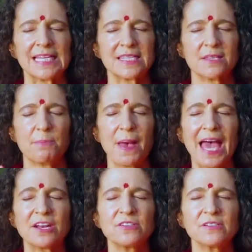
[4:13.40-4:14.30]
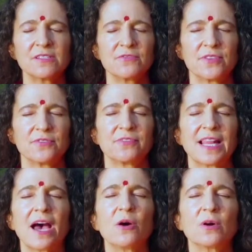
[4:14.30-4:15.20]
is the petals of the
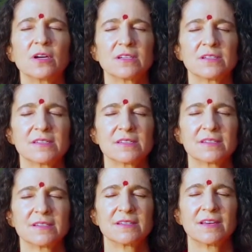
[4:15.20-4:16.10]
flowers